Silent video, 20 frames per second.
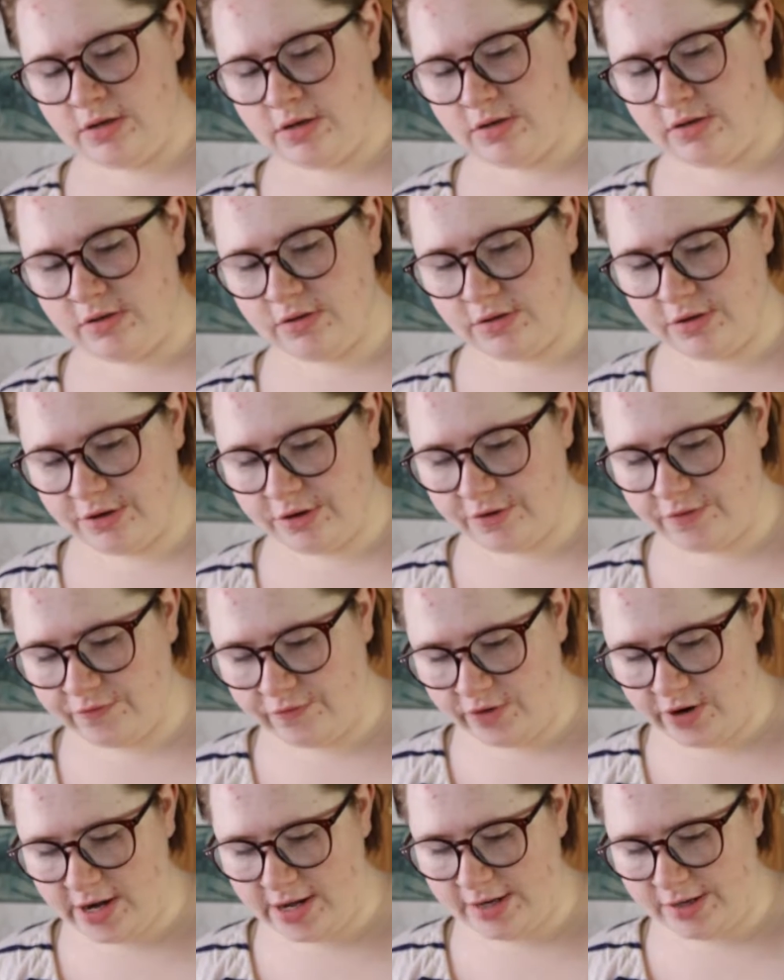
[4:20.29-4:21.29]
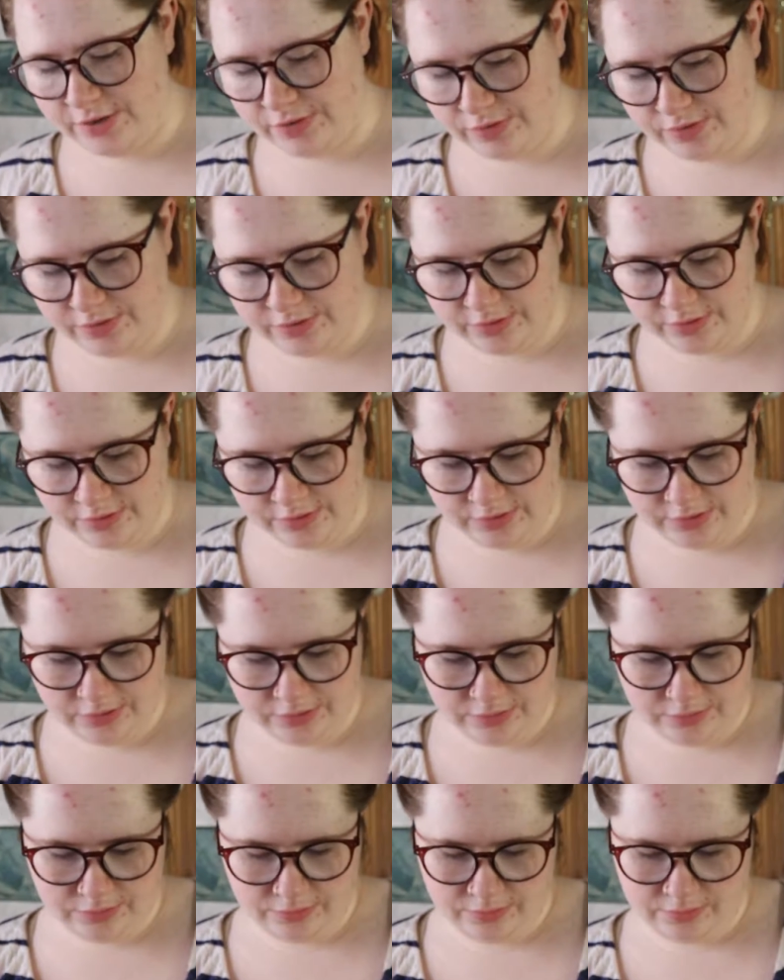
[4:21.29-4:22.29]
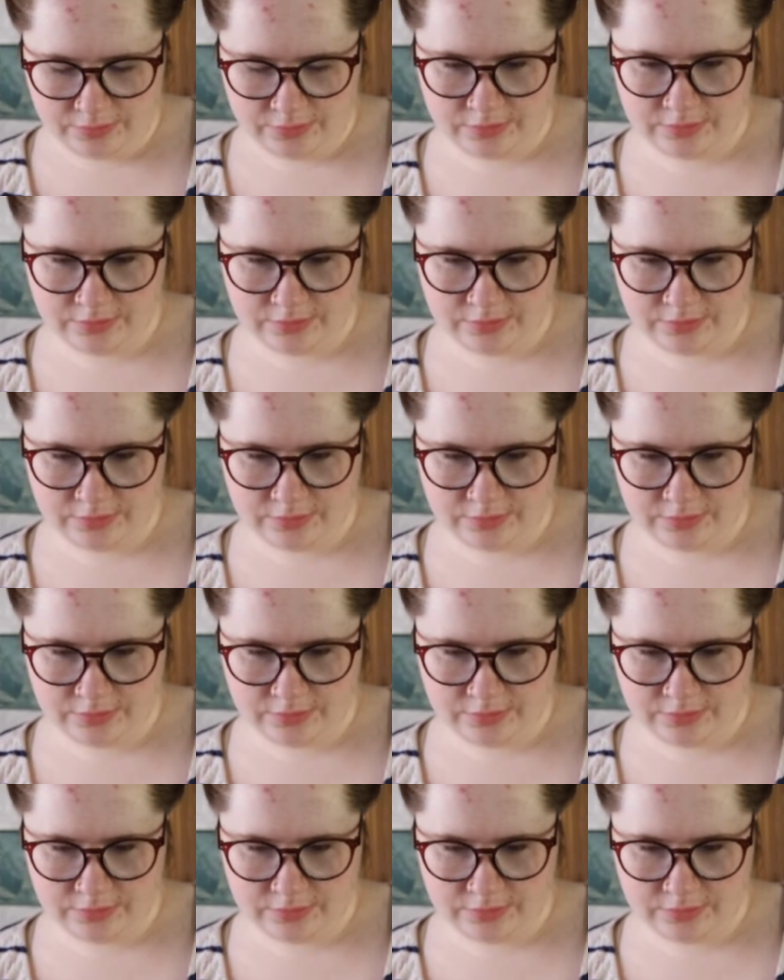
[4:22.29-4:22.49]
Stir fry noodles, too.